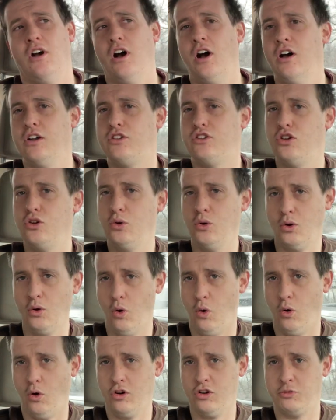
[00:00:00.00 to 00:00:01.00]
A 2
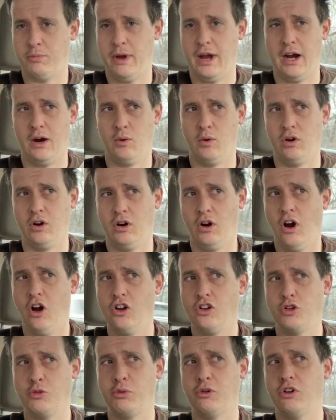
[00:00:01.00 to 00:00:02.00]
horsepower,
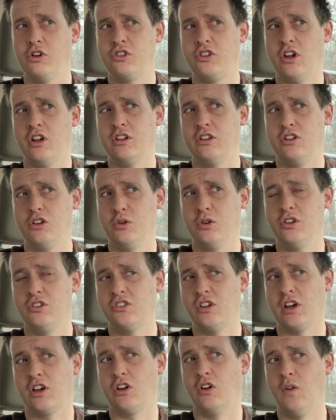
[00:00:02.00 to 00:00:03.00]
100% duty
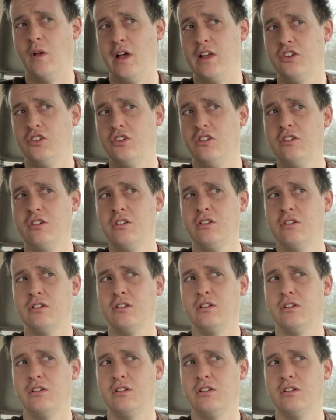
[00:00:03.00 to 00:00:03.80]
cycle engine